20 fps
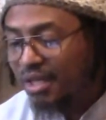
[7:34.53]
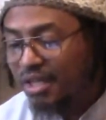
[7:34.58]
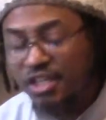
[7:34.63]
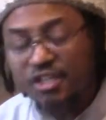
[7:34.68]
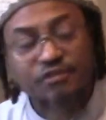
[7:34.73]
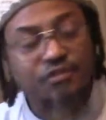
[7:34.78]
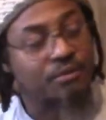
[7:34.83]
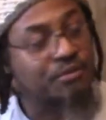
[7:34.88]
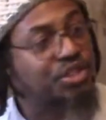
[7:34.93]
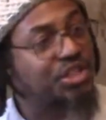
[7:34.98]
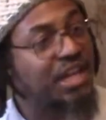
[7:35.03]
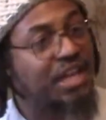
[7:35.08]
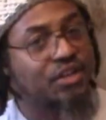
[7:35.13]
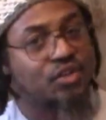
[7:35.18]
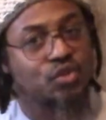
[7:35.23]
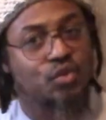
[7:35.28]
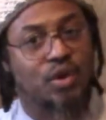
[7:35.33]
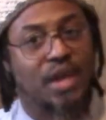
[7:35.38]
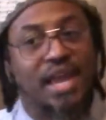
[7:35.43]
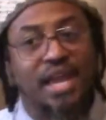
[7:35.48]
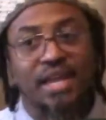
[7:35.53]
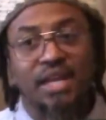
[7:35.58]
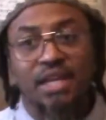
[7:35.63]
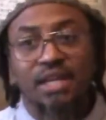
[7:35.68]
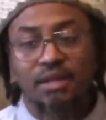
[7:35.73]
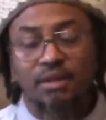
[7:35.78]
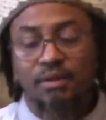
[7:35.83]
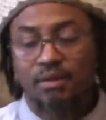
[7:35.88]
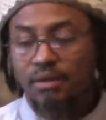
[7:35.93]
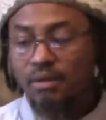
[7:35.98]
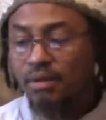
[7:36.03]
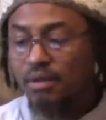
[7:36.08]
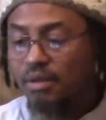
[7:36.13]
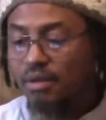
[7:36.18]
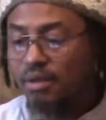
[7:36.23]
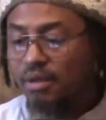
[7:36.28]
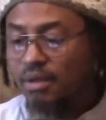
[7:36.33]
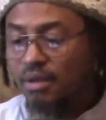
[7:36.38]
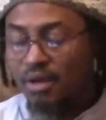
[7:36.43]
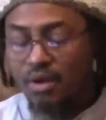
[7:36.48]
is from Sheikh Zuhaili,
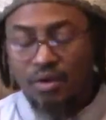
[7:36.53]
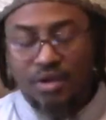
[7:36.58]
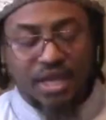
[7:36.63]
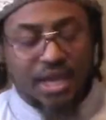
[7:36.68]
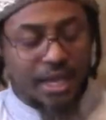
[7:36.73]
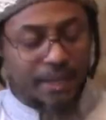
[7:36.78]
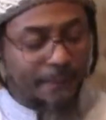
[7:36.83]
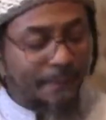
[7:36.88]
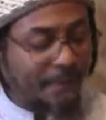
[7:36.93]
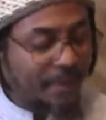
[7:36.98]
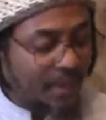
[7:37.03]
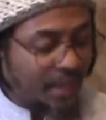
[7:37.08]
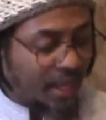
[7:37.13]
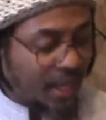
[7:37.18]
okay?